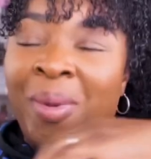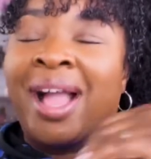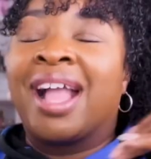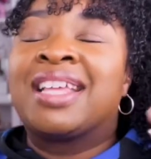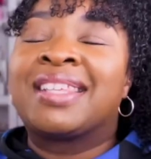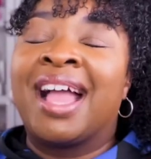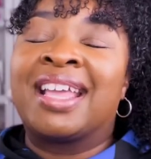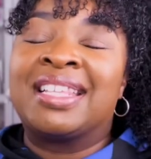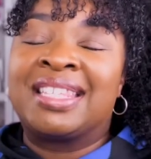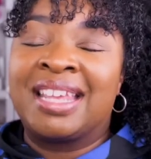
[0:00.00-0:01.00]
my God, because I
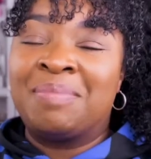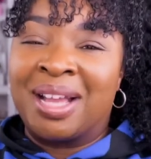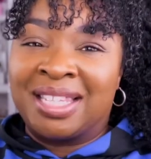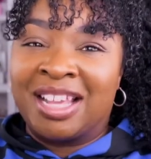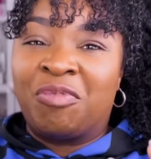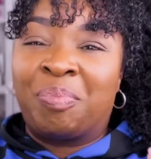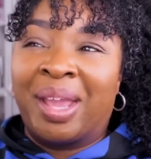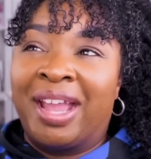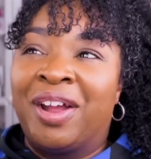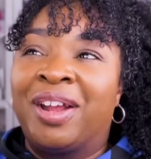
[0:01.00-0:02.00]
can see myself
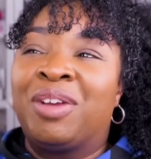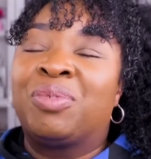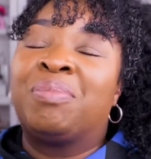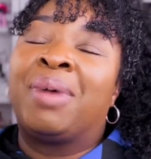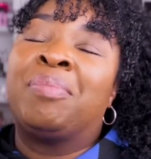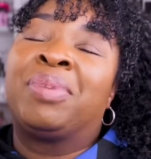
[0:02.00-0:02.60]
pairing it with my